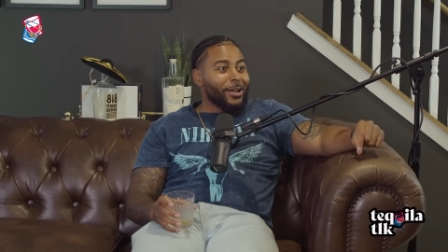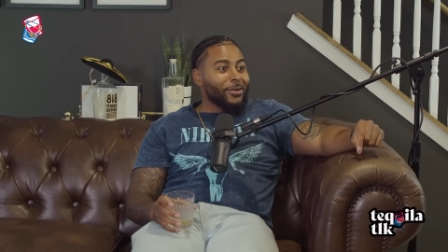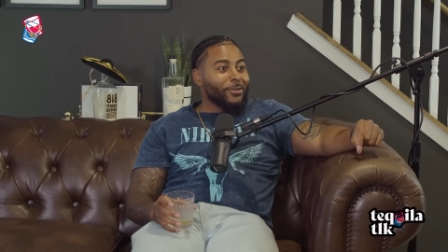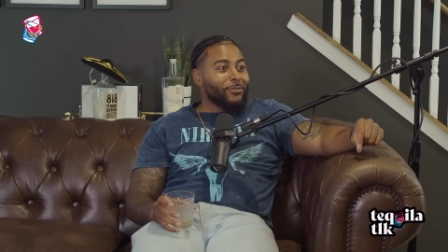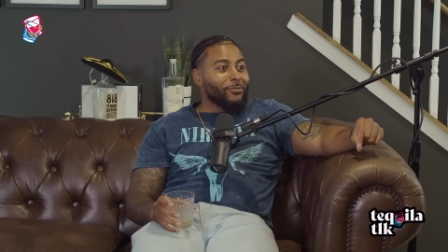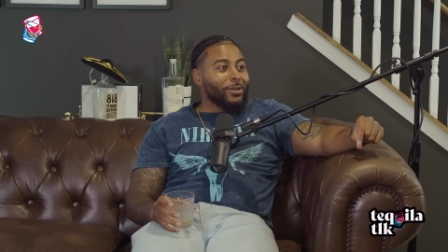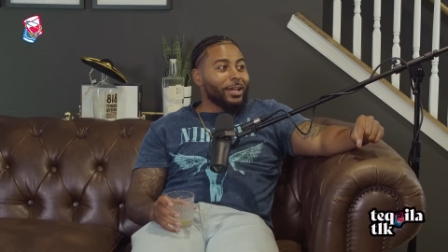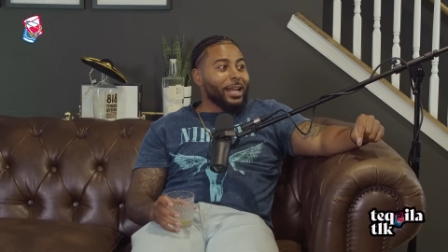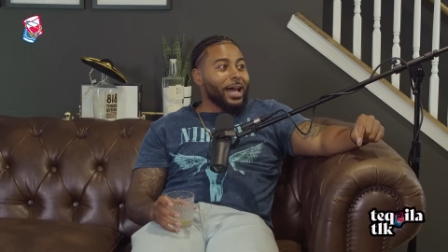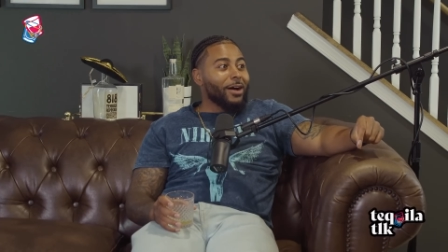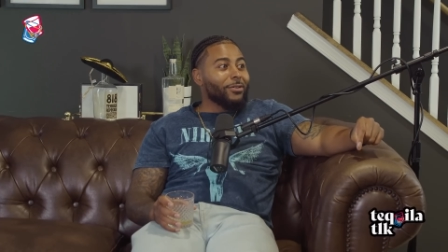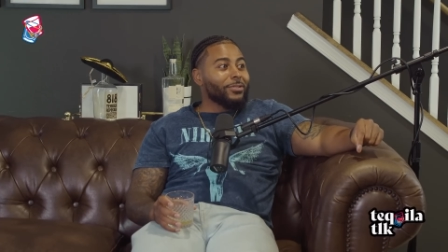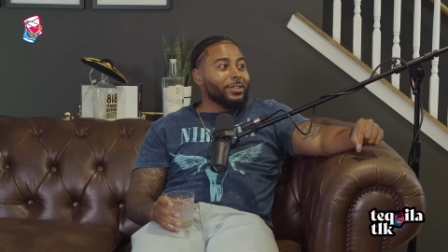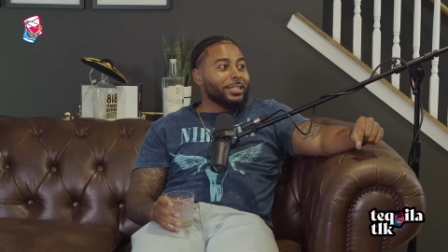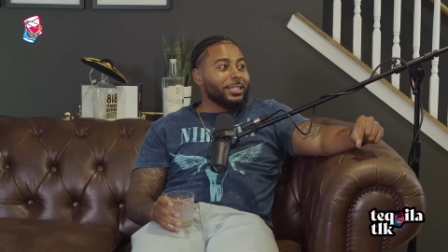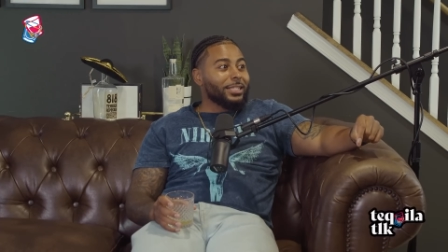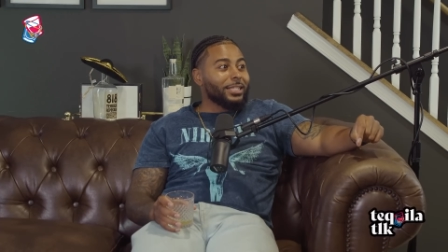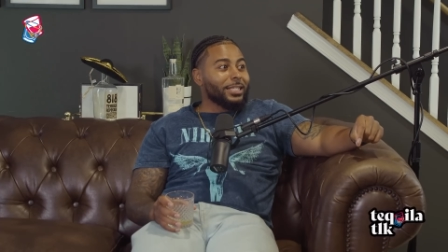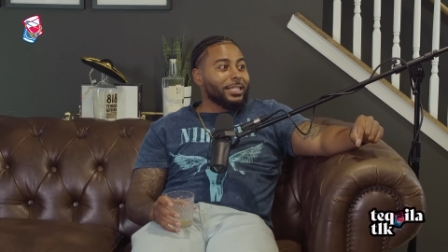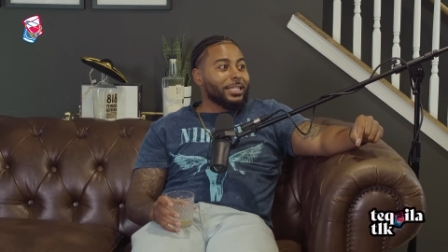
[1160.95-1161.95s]
when I
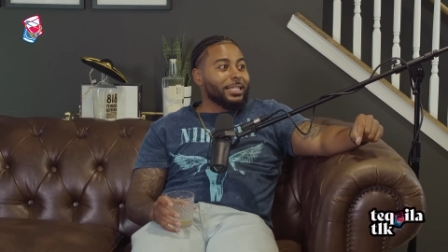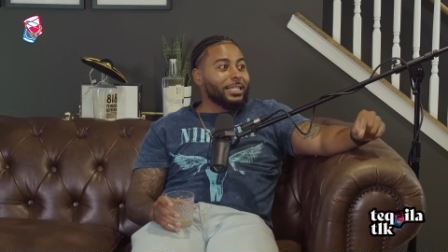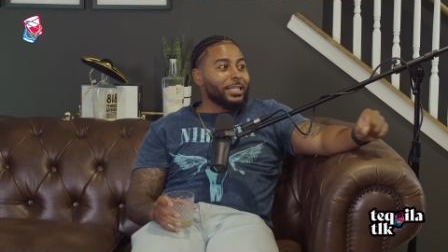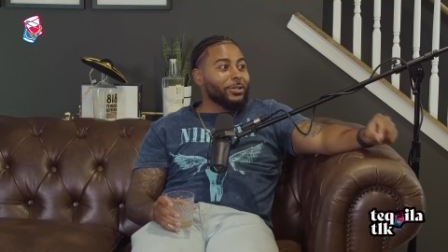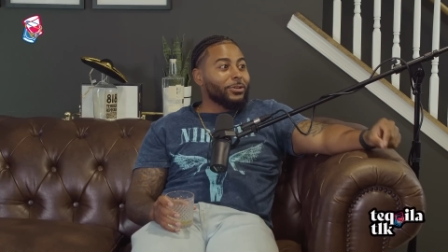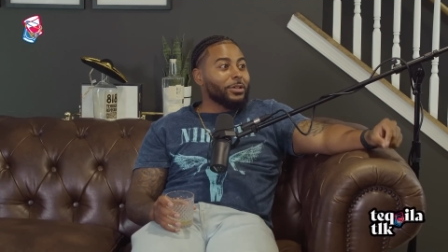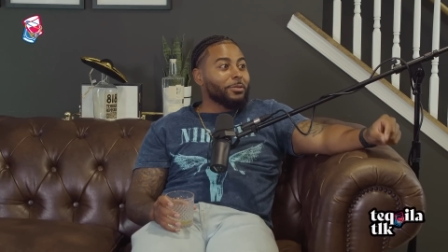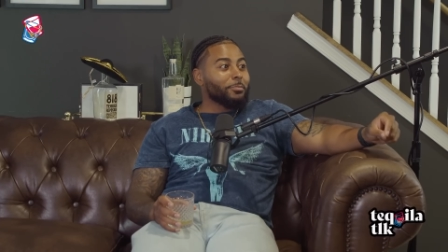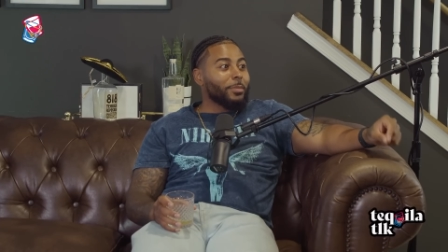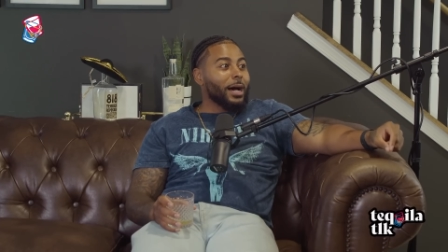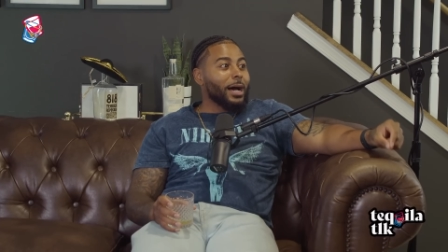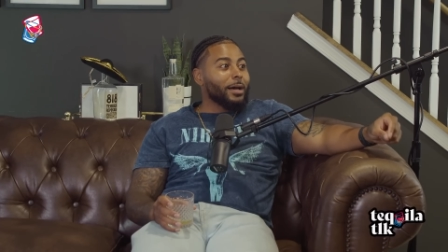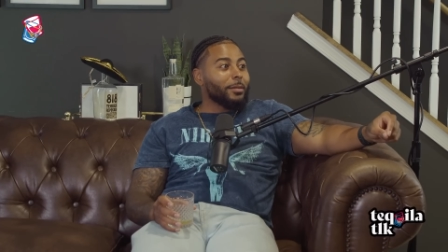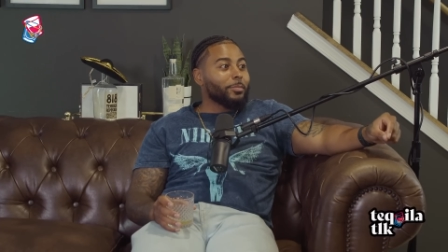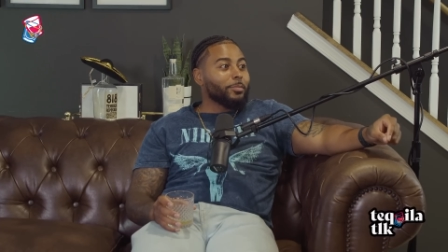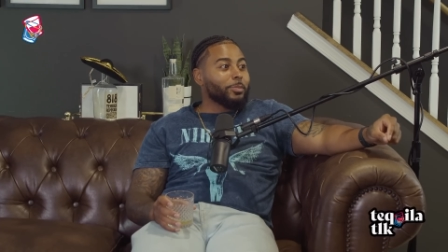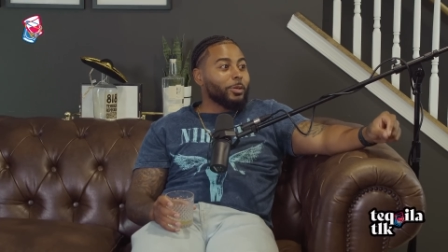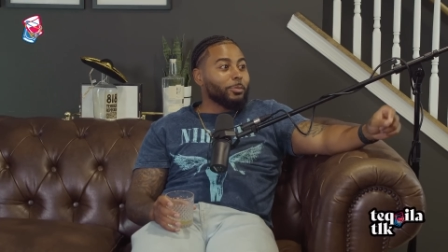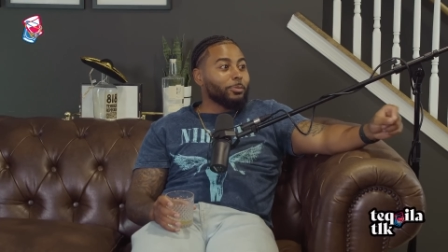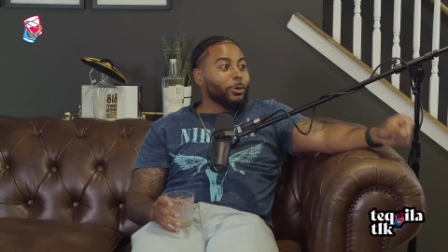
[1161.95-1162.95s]
was still in my
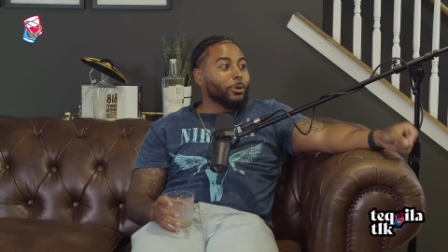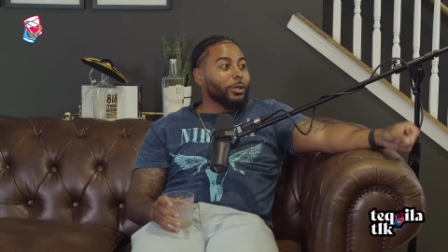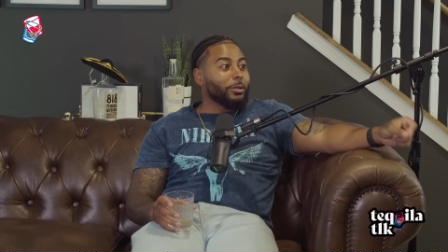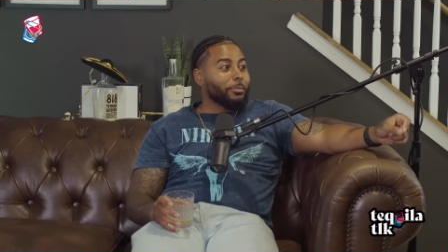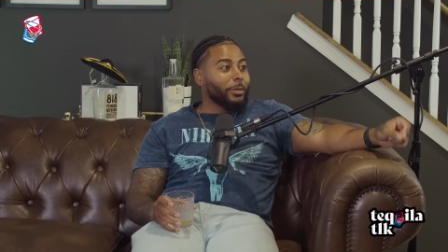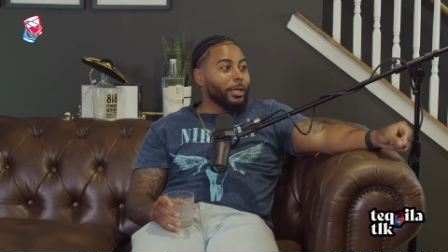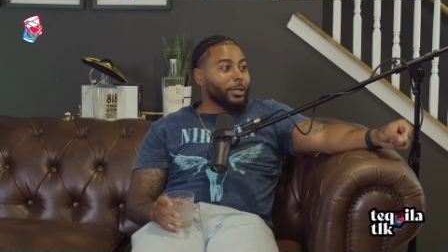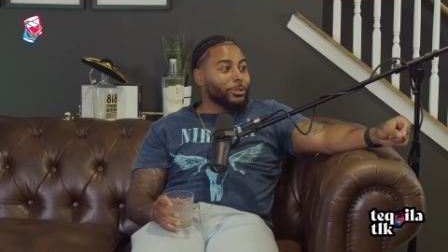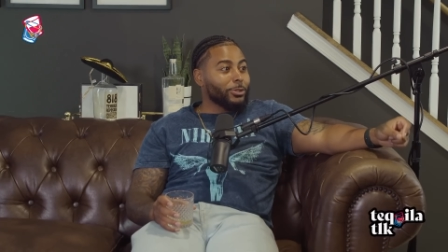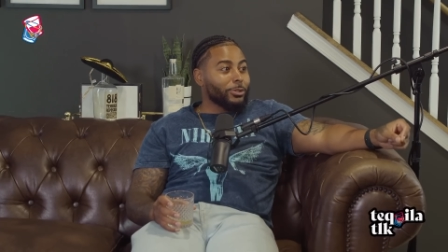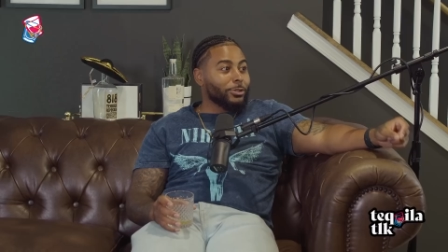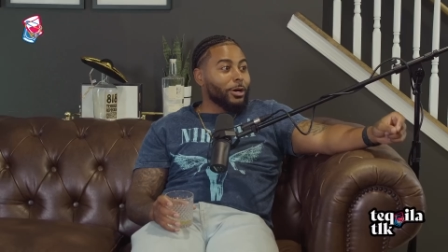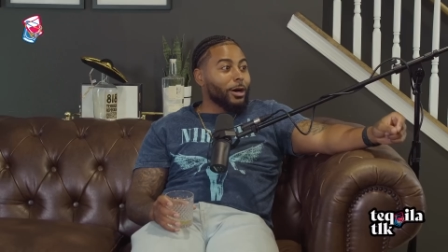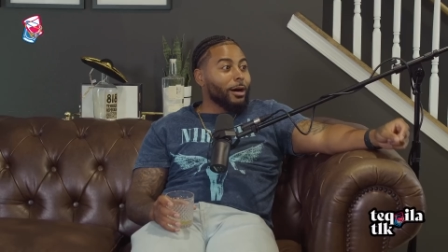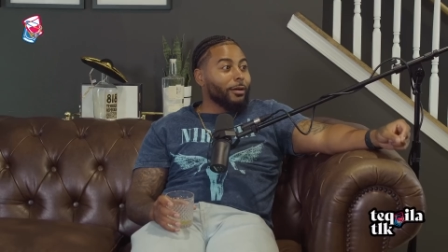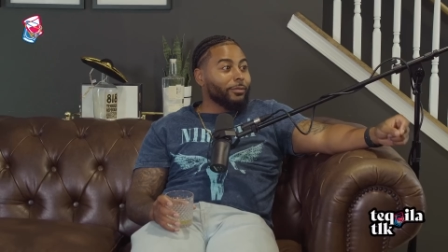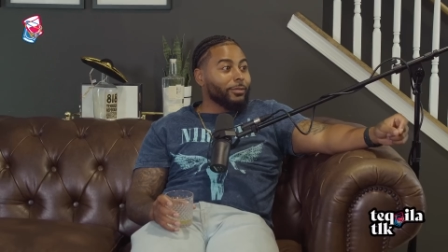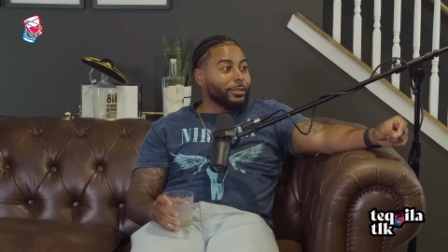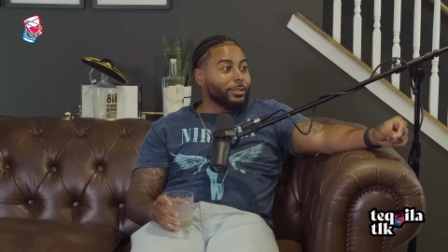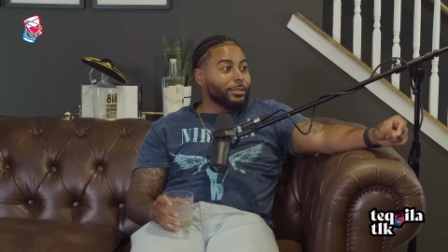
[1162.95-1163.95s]
promoting manager's
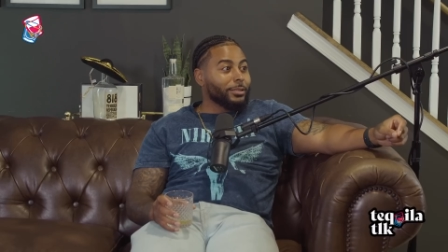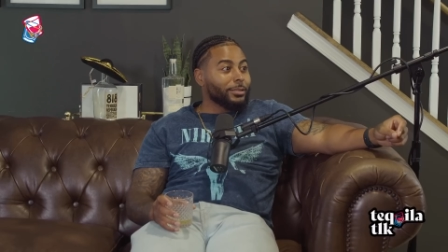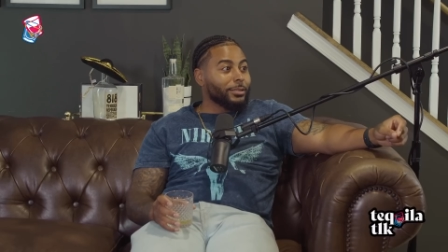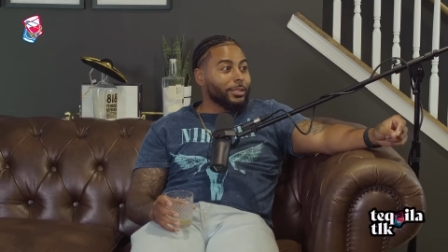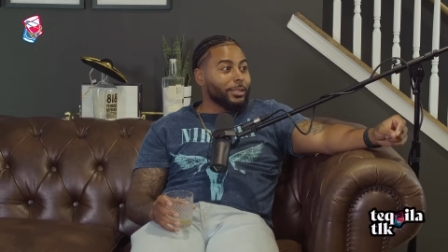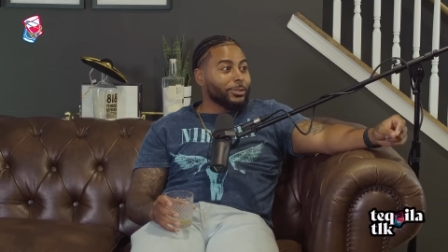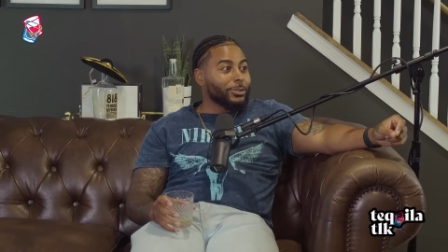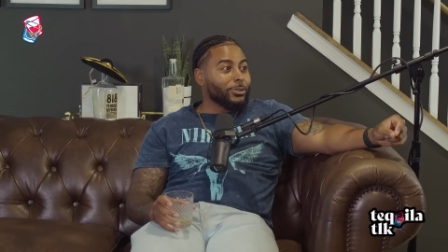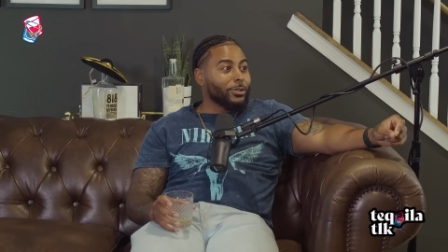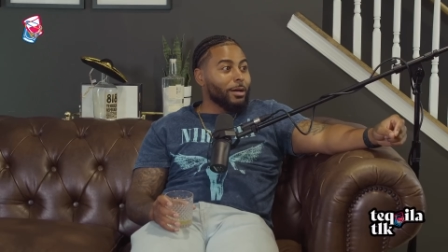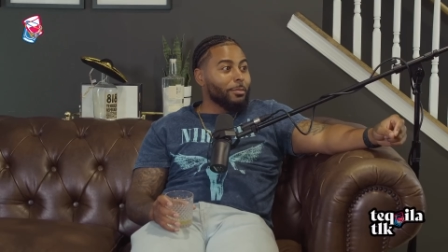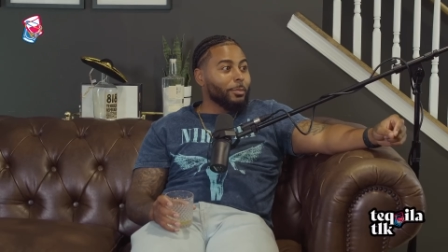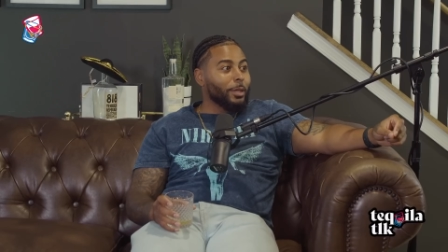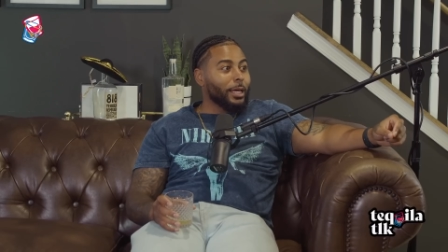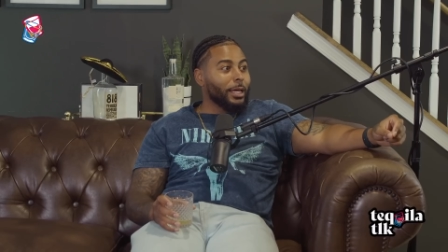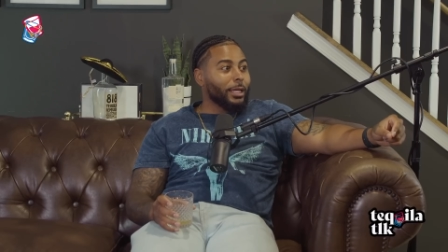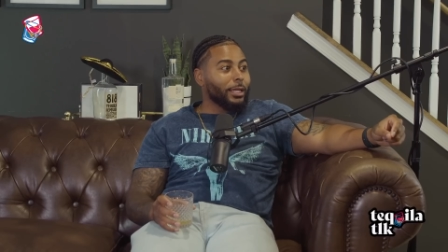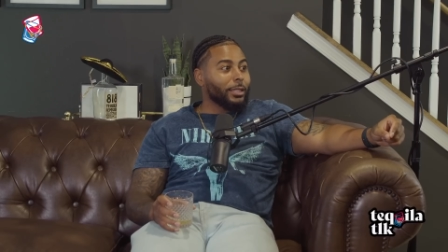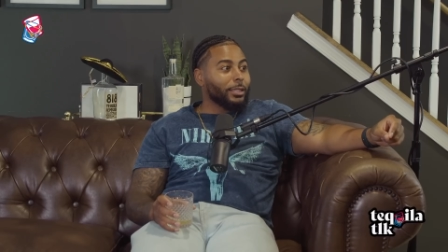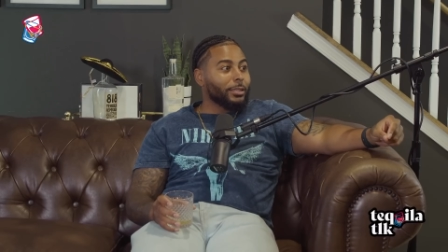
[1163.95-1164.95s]
office. And so I'm
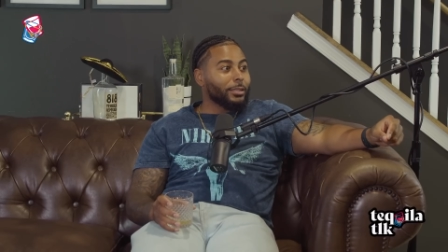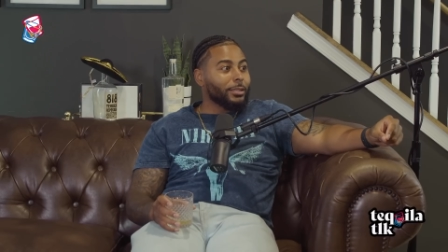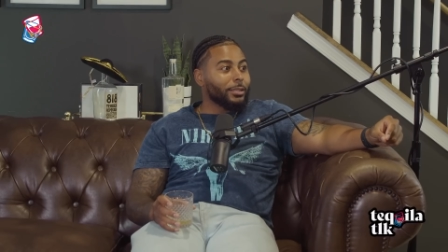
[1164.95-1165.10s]
like,